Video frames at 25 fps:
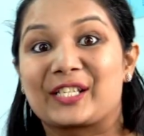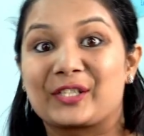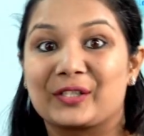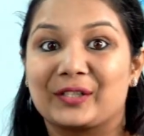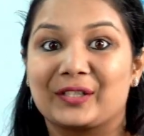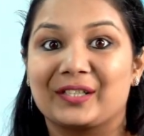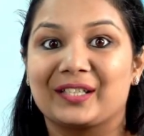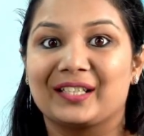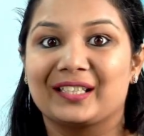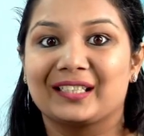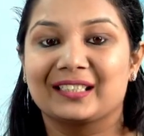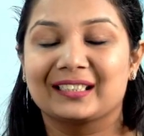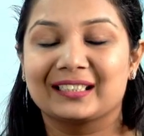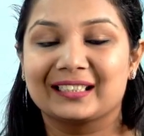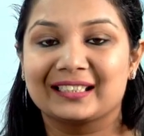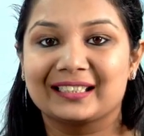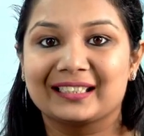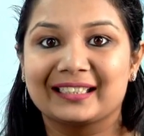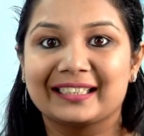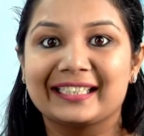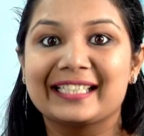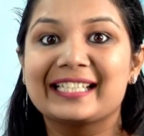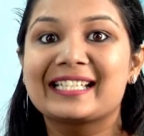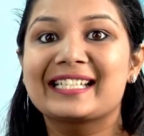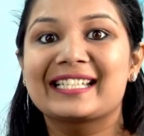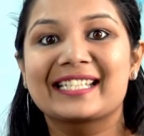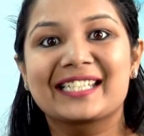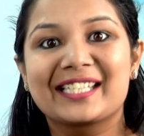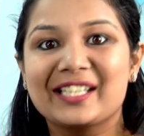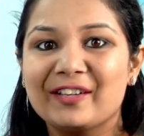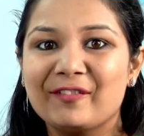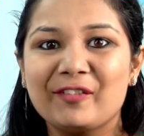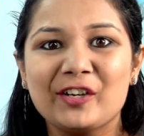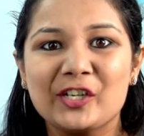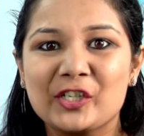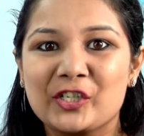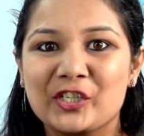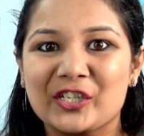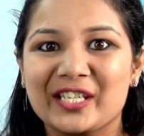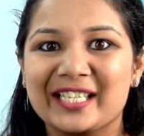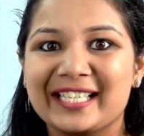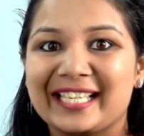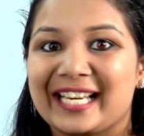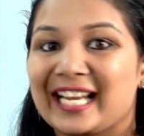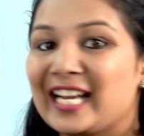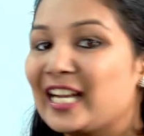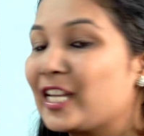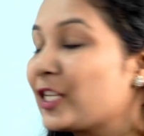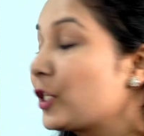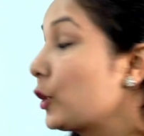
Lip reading: So, it's division.